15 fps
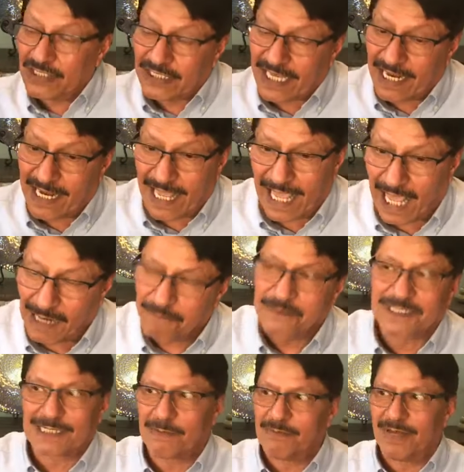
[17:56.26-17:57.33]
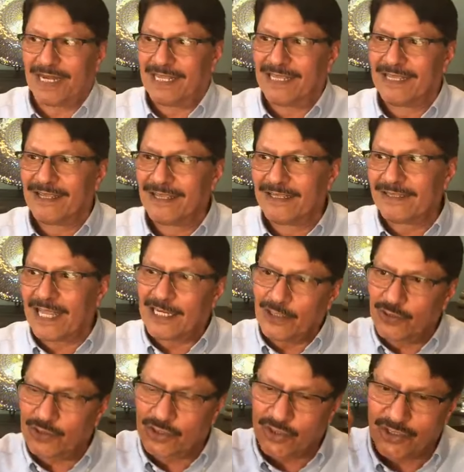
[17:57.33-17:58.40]
can help somebody, then
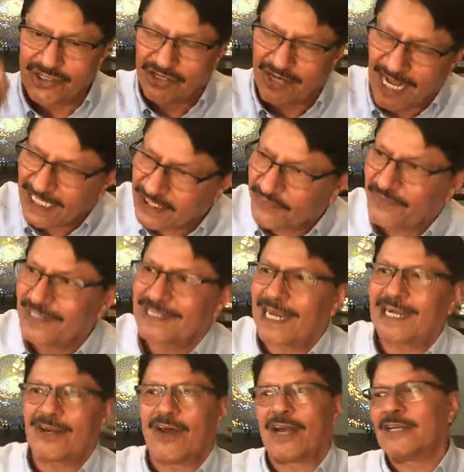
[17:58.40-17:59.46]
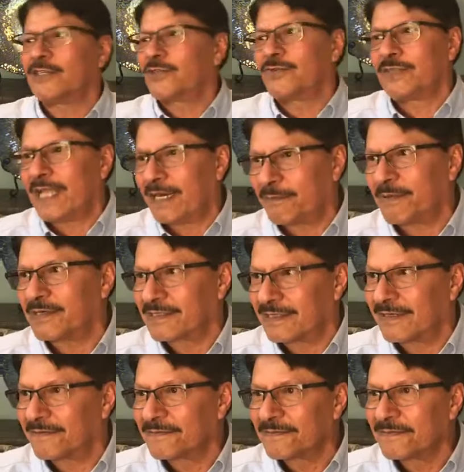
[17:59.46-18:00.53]
you should transfer that knowledge to that
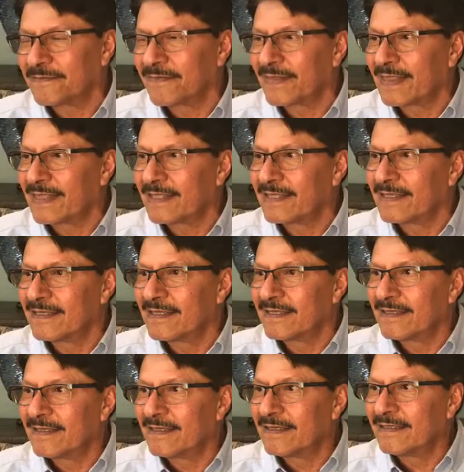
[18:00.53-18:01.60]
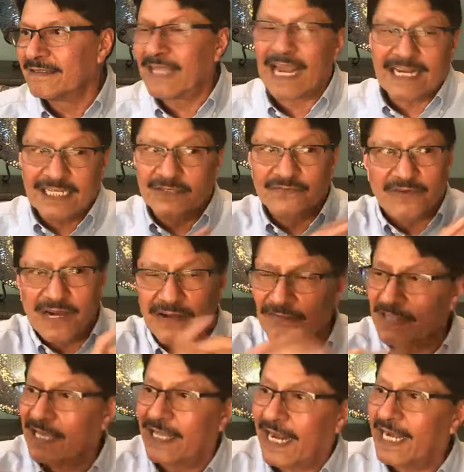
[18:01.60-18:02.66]
person. That is one
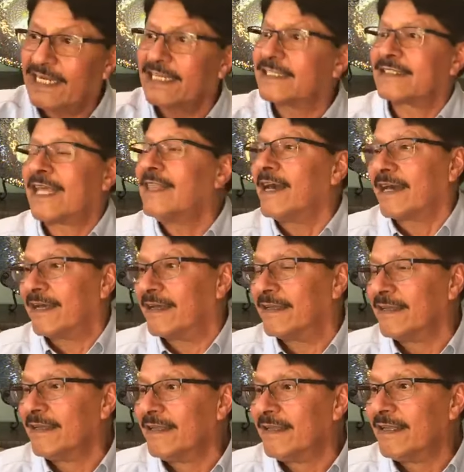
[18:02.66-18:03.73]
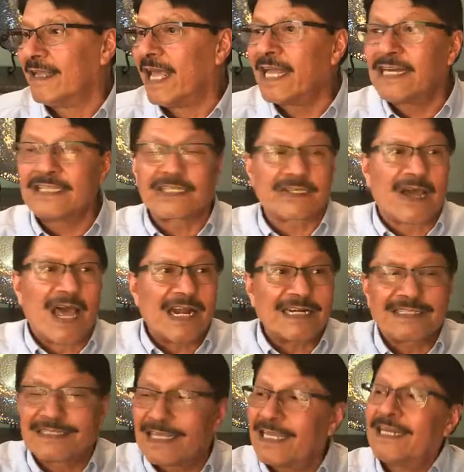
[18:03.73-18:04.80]
of the greatest sadaqah. And a scholar
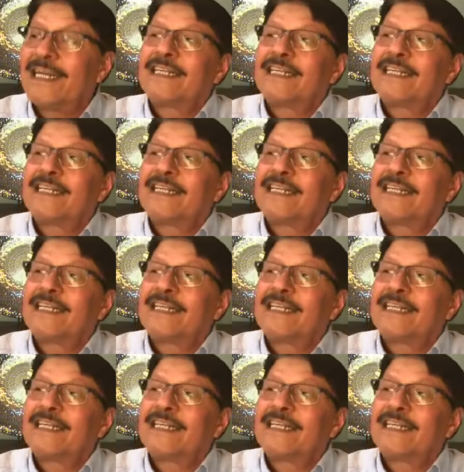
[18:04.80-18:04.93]
said